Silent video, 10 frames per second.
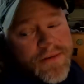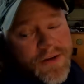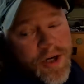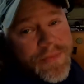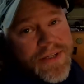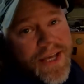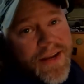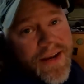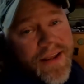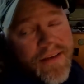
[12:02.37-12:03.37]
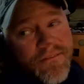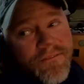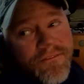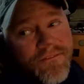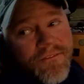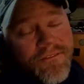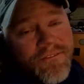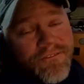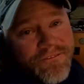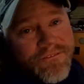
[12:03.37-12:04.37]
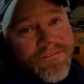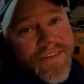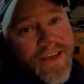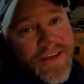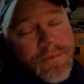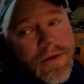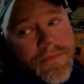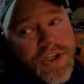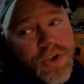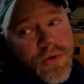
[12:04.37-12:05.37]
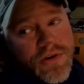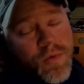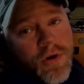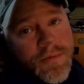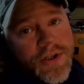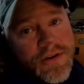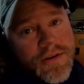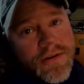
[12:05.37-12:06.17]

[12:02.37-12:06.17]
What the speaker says: you helping Dad edit? Yeah, you being my shoulder warmer?